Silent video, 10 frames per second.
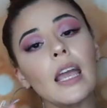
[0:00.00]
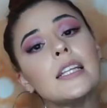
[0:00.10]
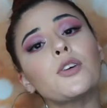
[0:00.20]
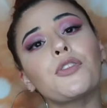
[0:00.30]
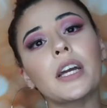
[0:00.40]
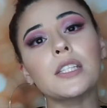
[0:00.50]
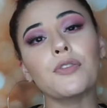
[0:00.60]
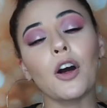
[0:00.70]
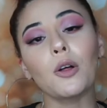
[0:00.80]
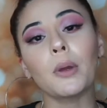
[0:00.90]
And don't forget to
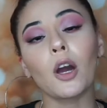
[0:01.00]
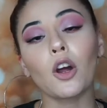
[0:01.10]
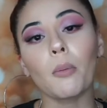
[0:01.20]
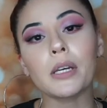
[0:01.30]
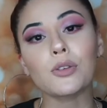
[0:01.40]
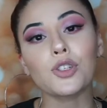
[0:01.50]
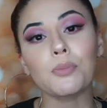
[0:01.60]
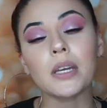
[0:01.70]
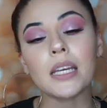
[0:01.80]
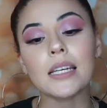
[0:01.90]
follow me on all my social
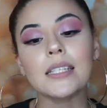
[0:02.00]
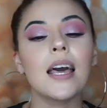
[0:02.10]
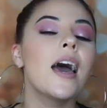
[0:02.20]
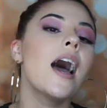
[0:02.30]
medias.